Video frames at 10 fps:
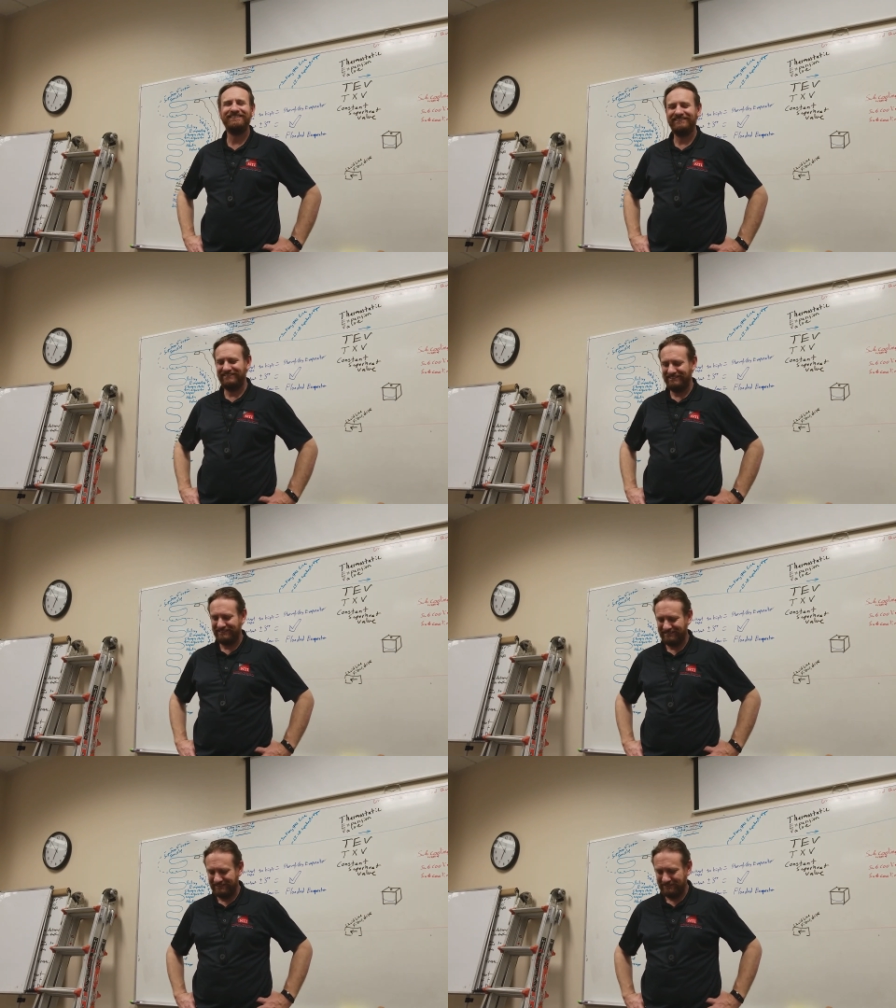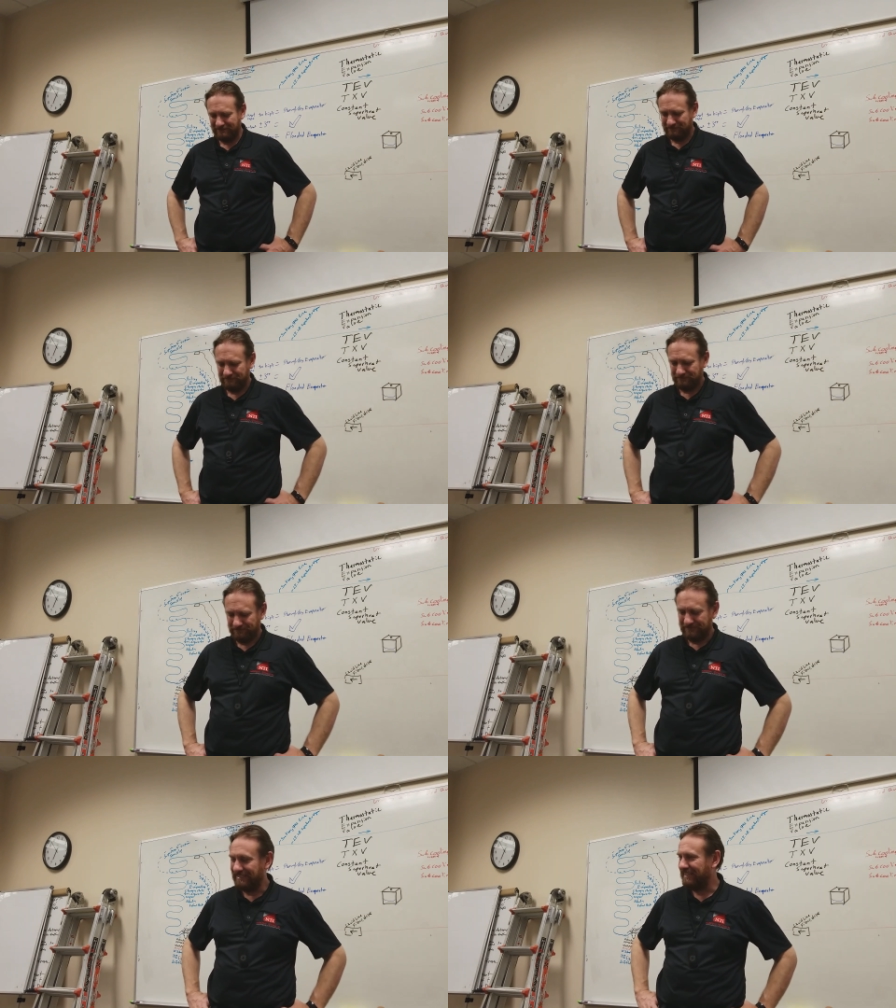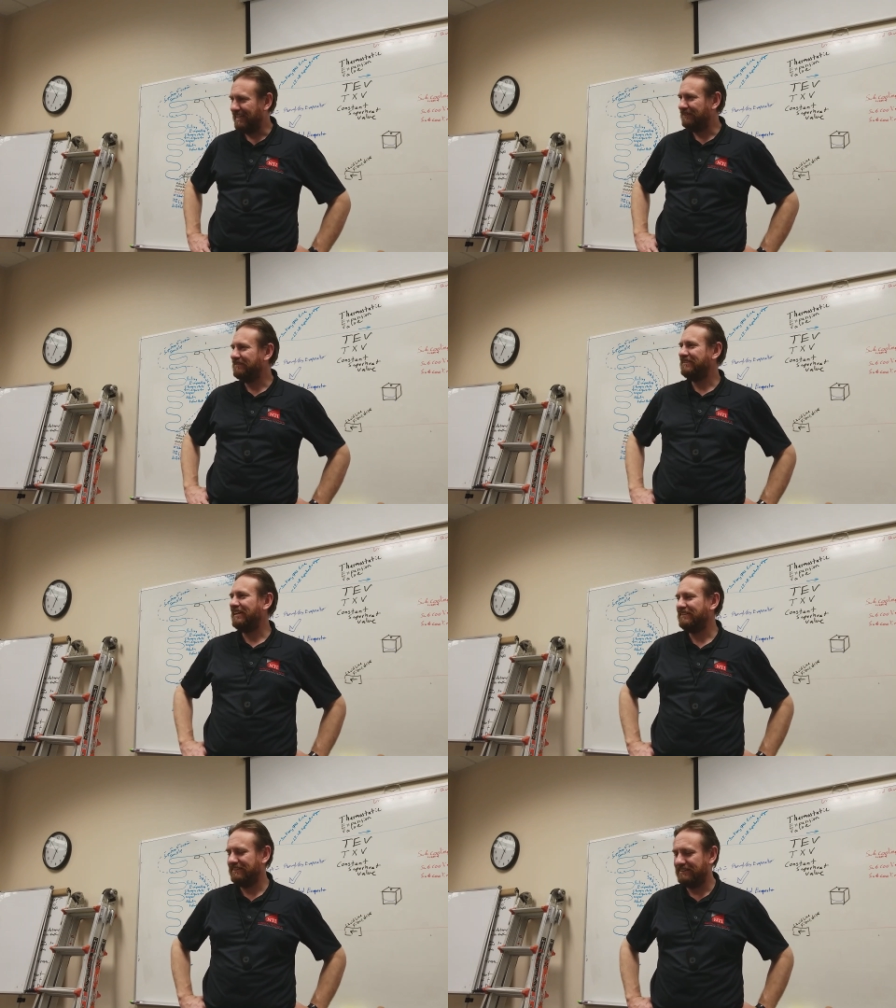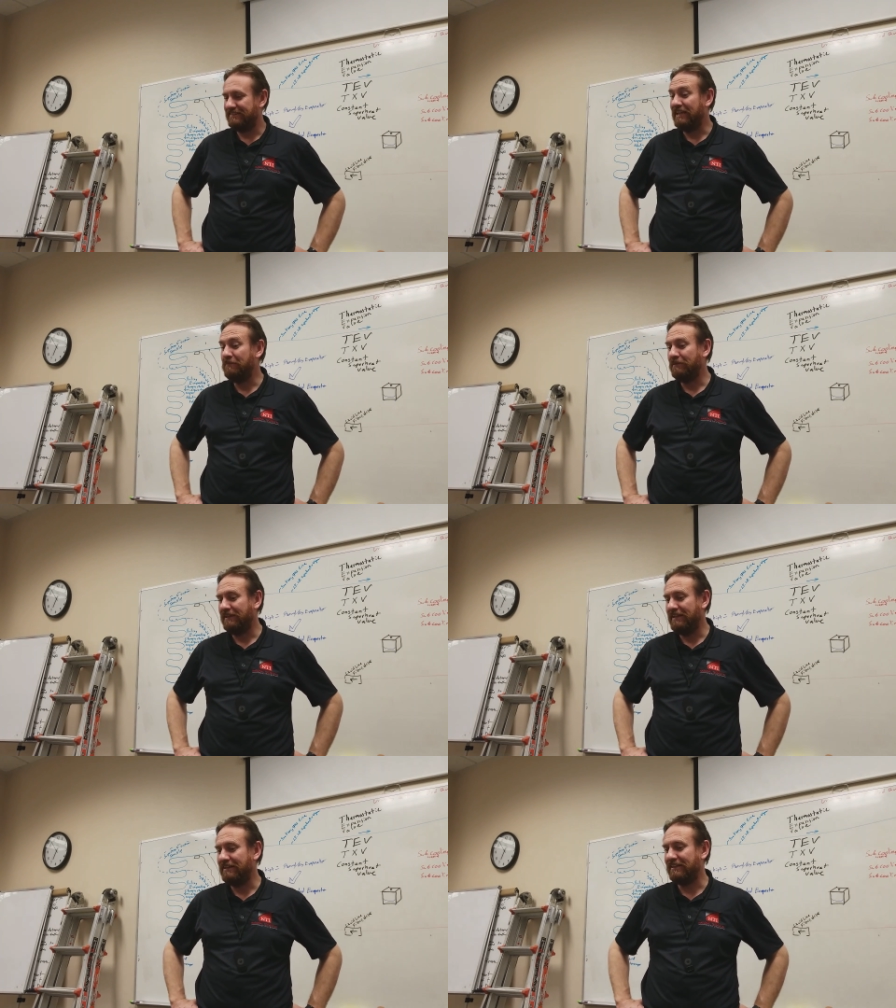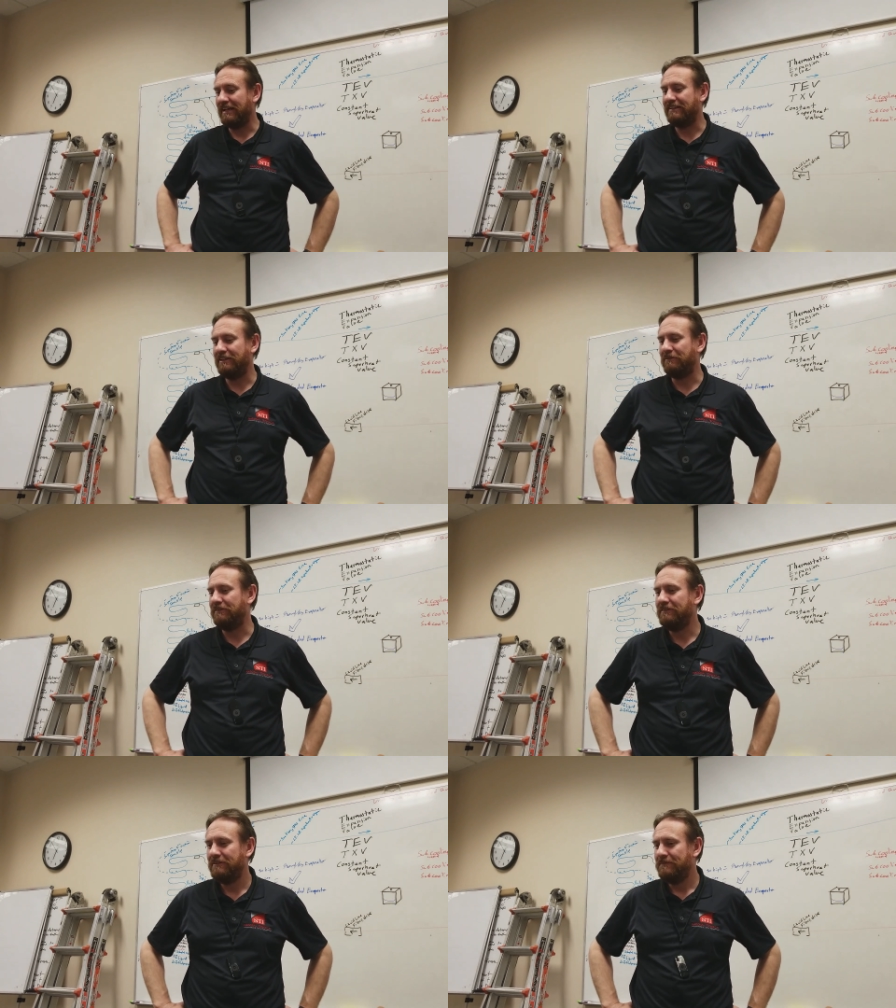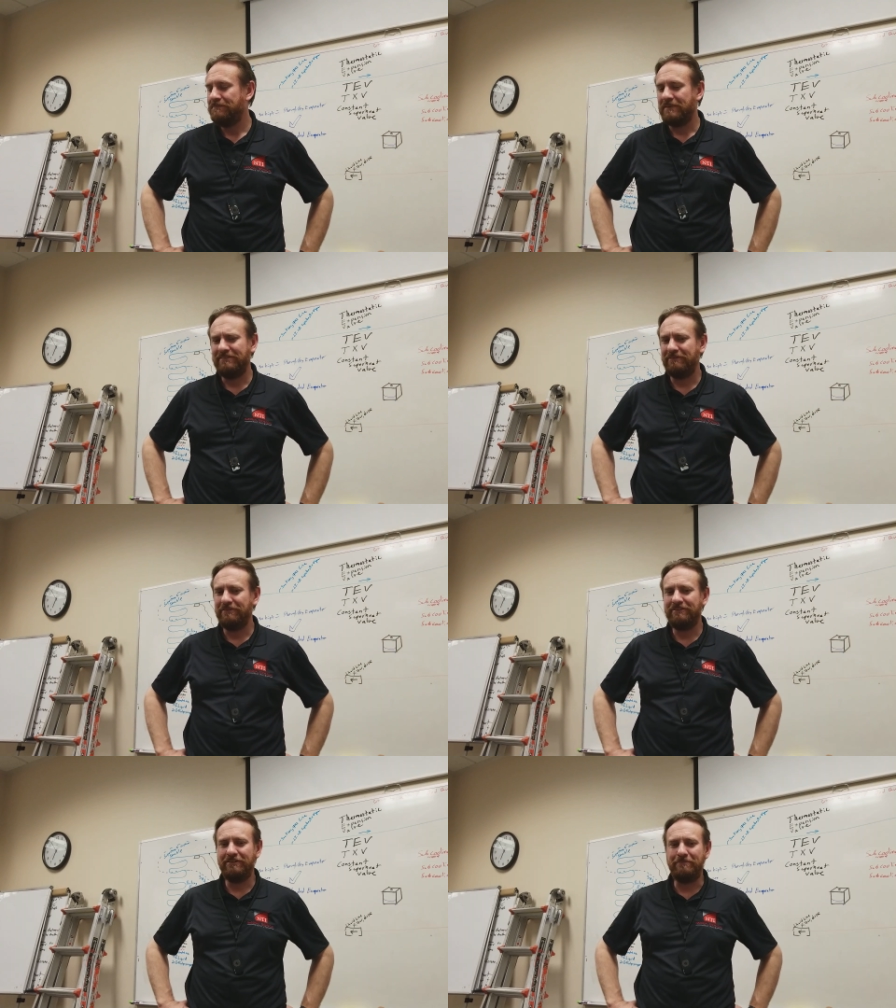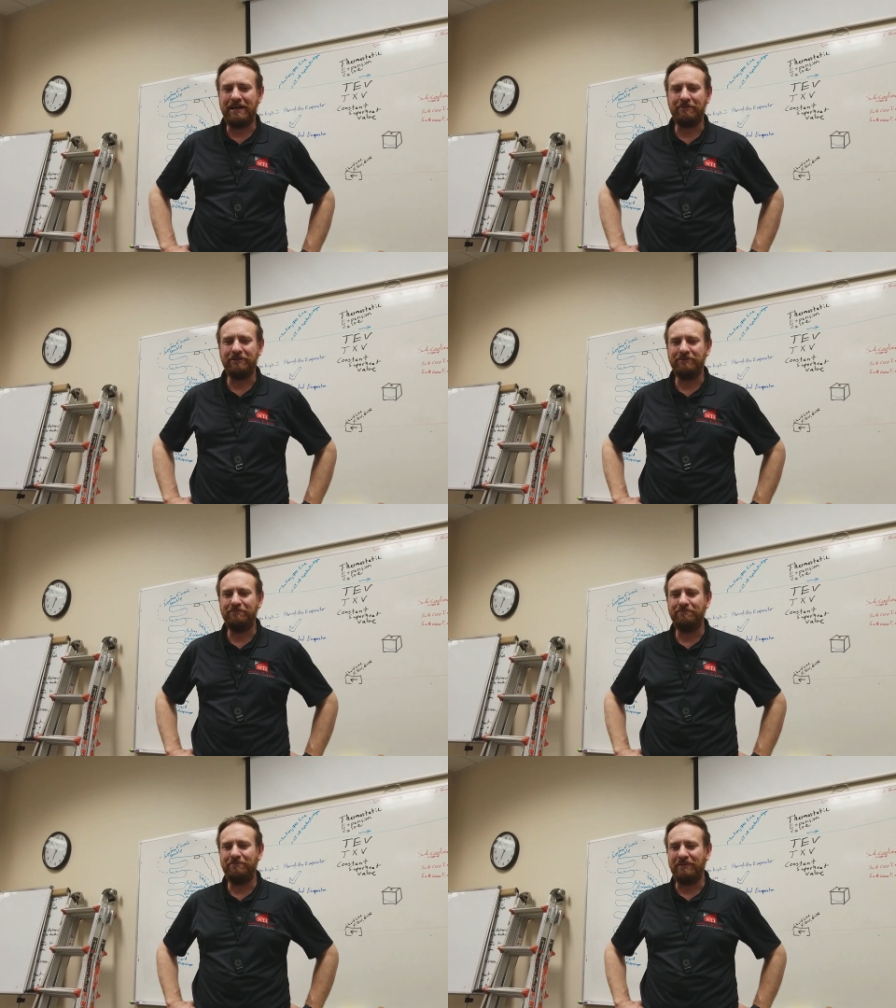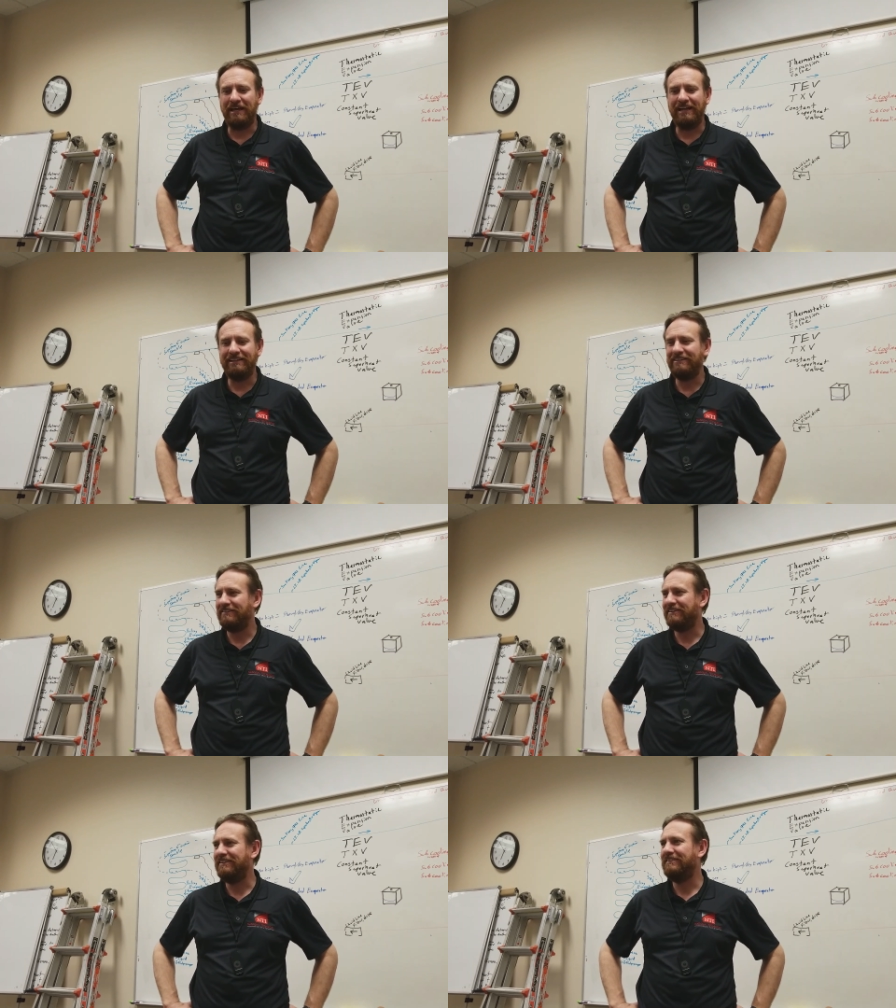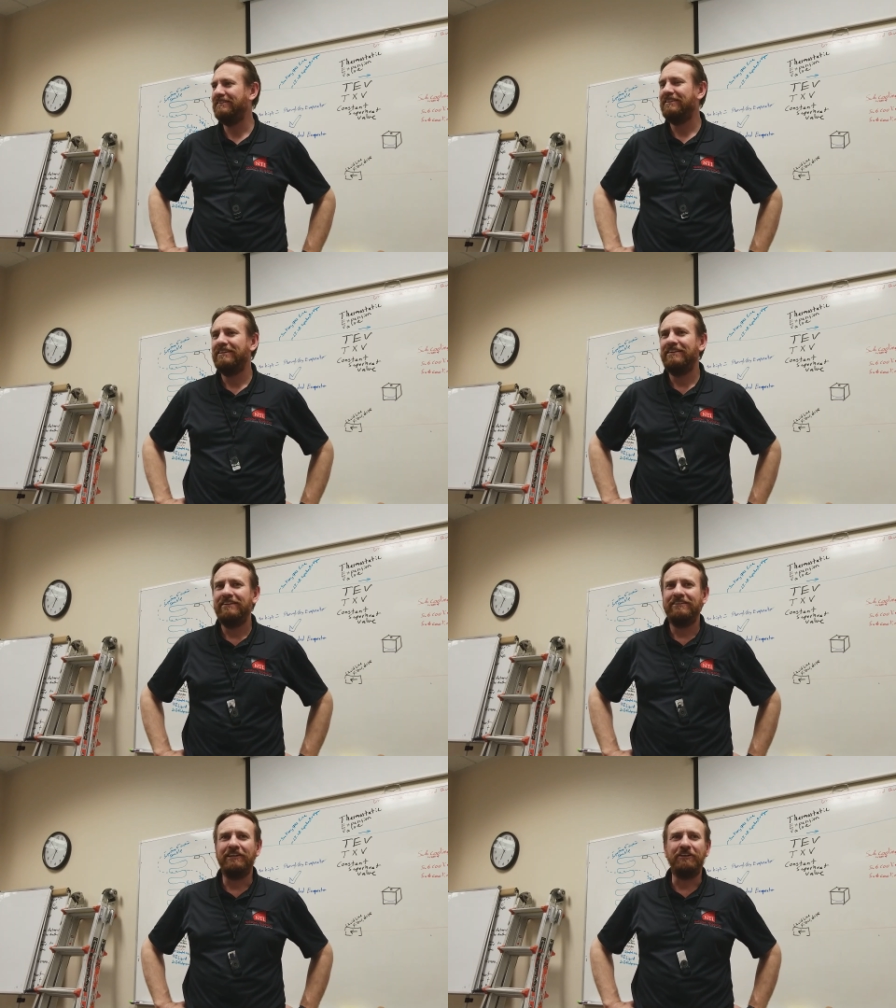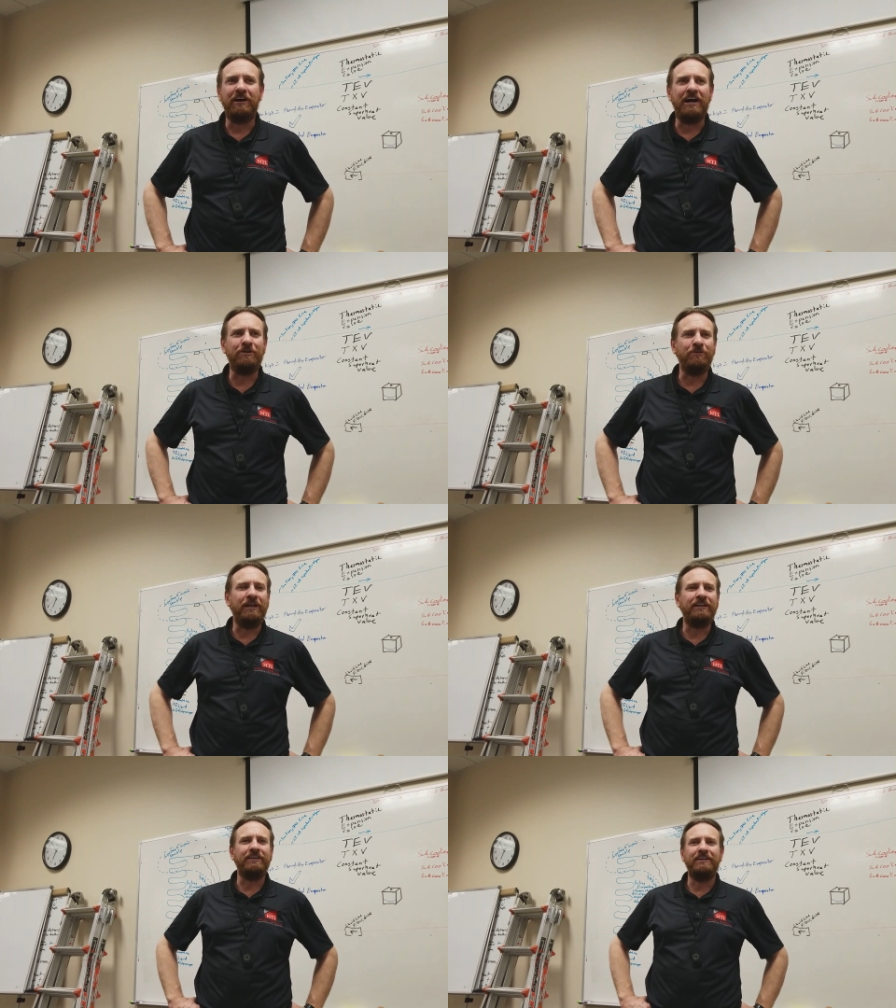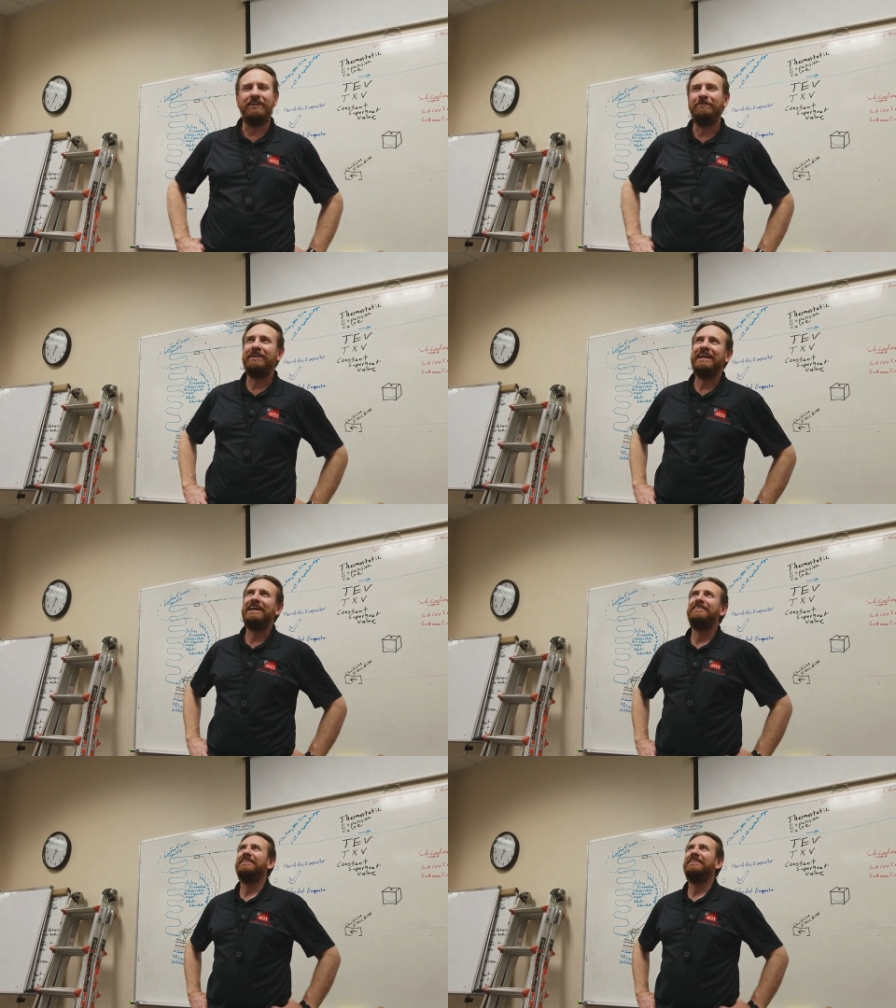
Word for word: You're downgrading people's systems. Yeah, exactly. Because he but he didn't like the other one. It's like, well, it doesn't matter what you like. You're not gonna like. You know, I don't like uh, my dad.